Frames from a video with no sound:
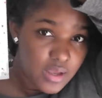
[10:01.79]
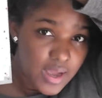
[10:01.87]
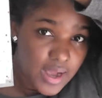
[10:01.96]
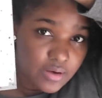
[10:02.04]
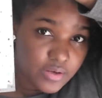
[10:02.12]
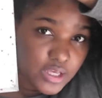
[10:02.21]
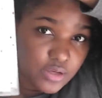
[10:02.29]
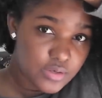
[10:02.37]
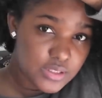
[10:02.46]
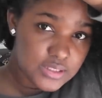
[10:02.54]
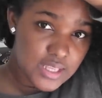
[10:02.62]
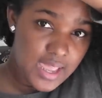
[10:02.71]
How cute
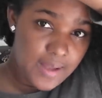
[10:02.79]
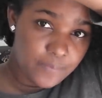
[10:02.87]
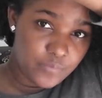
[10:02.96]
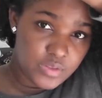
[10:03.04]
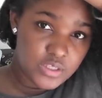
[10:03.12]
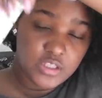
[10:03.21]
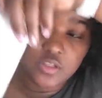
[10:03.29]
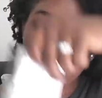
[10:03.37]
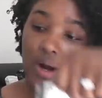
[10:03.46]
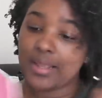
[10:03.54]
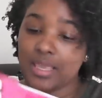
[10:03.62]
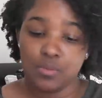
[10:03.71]
is that? This is where
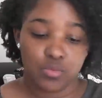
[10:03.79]
I keep